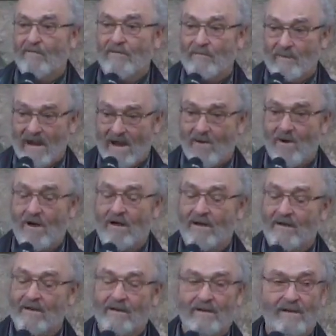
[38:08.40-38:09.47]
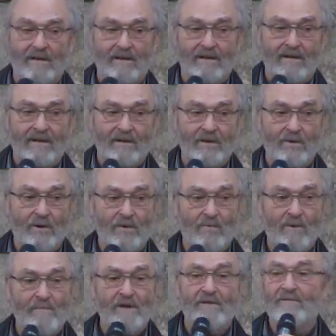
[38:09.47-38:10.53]
From now on, you are the
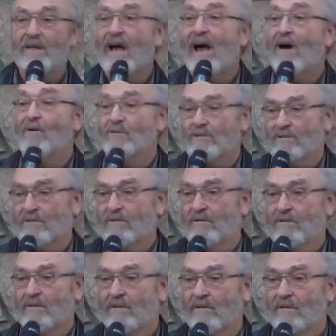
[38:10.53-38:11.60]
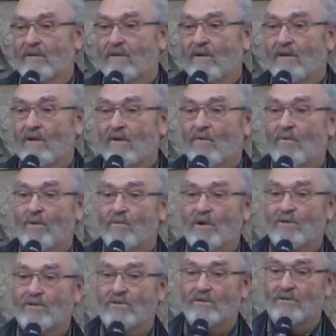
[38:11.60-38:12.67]
woman of the house. We
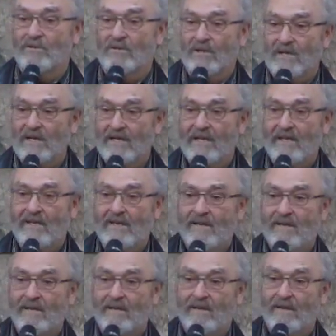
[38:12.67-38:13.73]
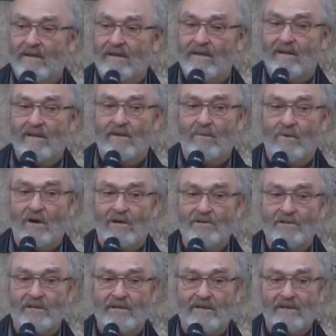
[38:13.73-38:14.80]
want you to do the cleaning, the
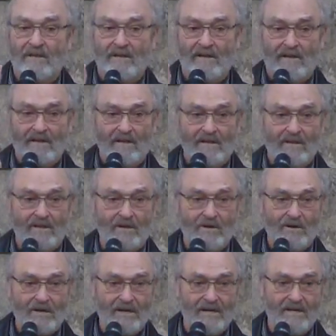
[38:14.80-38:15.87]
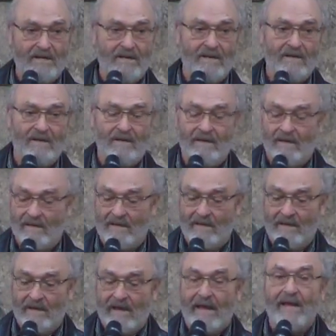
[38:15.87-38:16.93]
washing, the cooking,
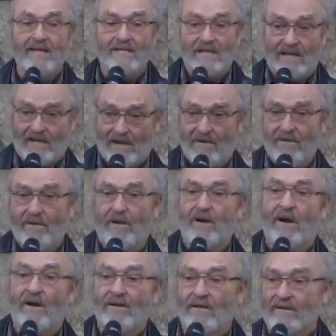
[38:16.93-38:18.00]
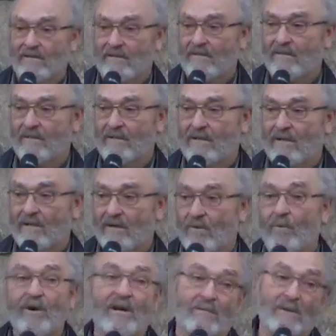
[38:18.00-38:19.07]
and take care of the garden.
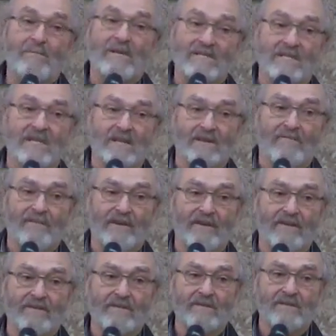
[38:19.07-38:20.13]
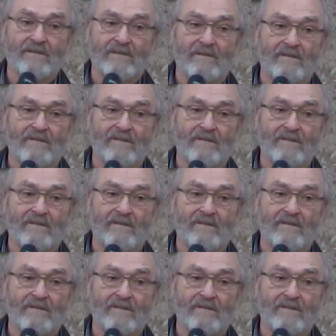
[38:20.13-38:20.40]
We're going to be busy in the fields.'